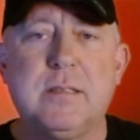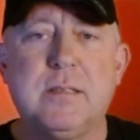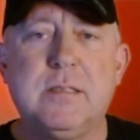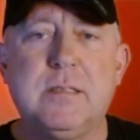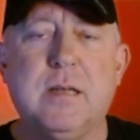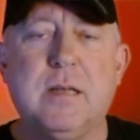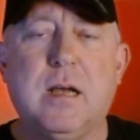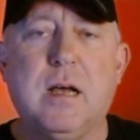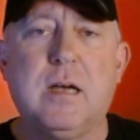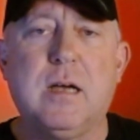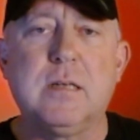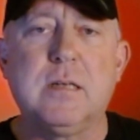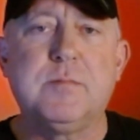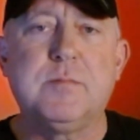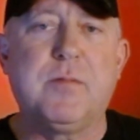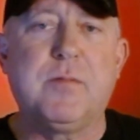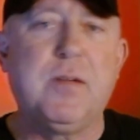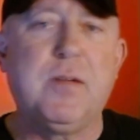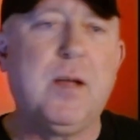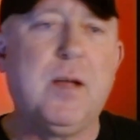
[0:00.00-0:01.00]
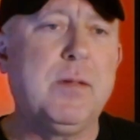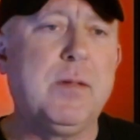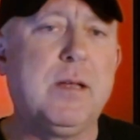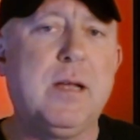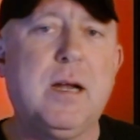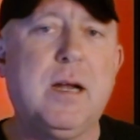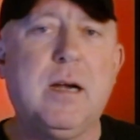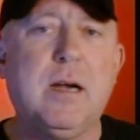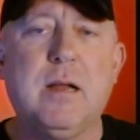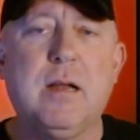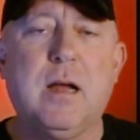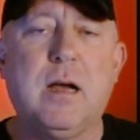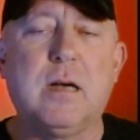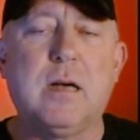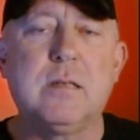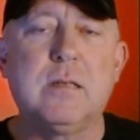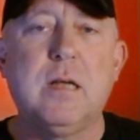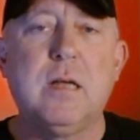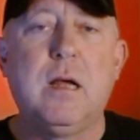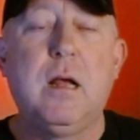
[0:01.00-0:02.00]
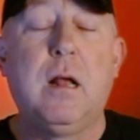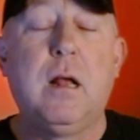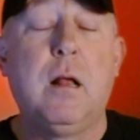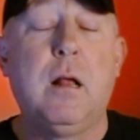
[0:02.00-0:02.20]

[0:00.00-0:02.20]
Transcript: medicine docs, my family care docs,